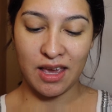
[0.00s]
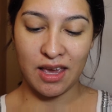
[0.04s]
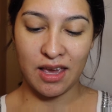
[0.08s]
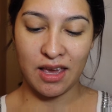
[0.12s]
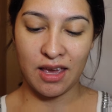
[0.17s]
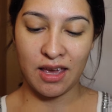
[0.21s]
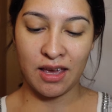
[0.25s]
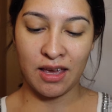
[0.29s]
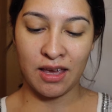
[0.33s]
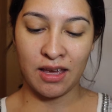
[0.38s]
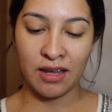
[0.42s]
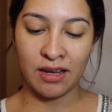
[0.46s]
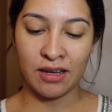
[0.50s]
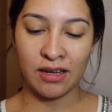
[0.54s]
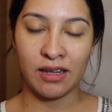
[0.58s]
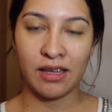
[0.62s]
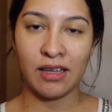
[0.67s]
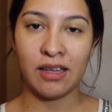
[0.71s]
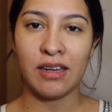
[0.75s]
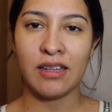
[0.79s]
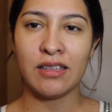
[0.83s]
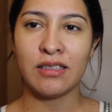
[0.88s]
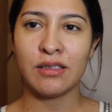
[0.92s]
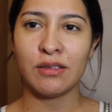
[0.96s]

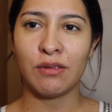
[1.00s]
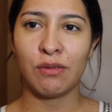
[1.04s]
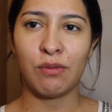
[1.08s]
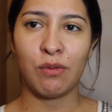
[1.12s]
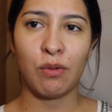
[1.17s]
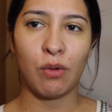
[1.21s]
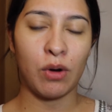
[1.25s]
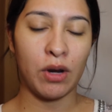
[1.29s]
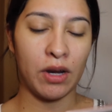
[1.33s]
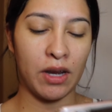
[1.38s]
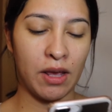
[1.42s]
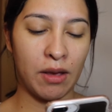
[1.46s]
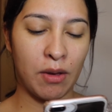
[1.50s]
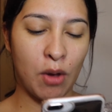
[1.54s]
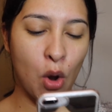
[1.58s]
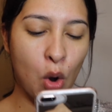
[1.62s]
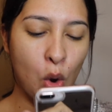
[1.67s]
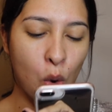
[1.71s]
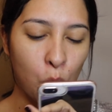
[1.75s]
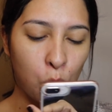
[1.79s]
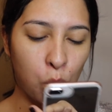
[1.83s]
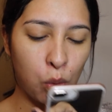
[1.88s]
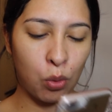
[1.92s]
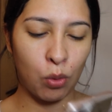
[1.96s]
And it is
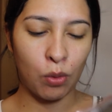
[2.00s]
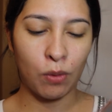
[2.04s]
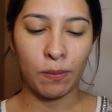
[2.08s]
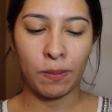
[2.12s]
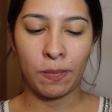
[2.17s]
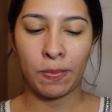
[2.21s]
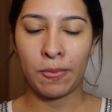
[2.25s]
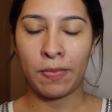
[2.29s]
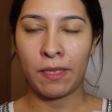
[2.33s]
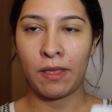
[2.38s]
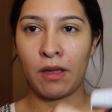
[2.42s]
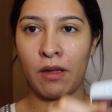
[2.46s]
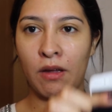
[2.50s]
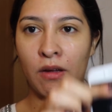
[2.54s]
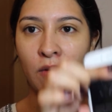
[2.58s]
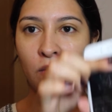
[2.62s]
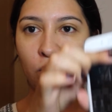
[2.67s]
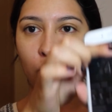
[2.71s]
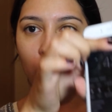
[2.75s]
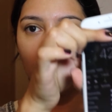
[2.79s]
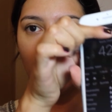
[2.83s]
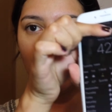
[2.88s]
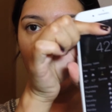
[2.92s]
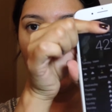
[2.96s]

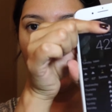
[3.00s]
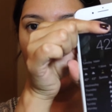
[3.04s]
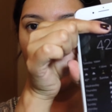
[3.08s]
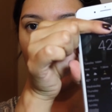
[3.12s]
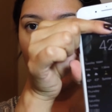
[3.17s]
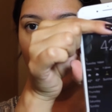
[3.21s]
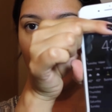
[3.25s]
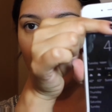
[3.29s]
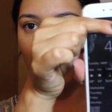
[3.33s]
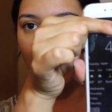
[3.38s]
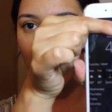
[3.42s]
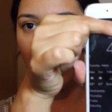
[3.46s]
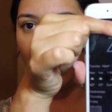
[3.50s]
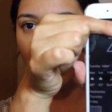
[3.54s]
42